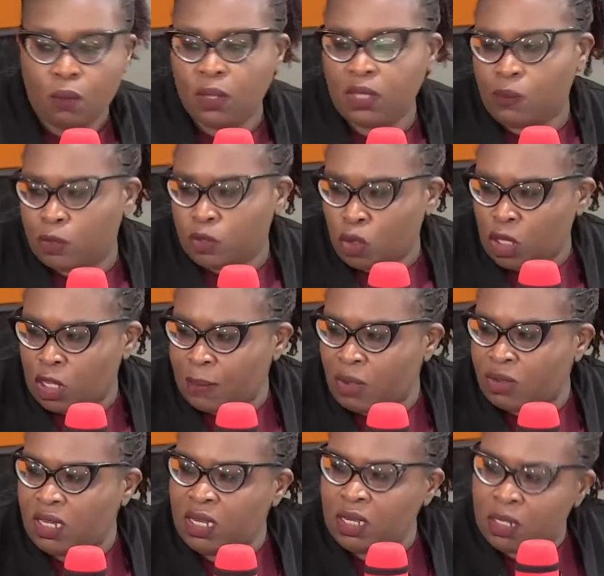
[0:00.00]
Whether we're talking
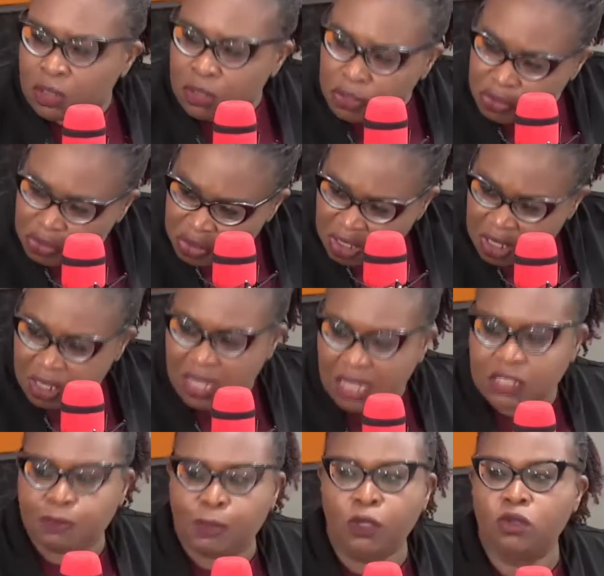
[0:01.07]
about industry
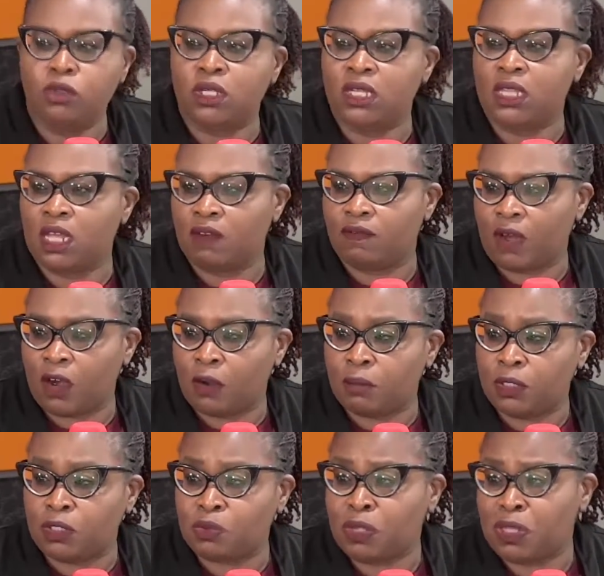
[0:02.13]
that's polluting the environment,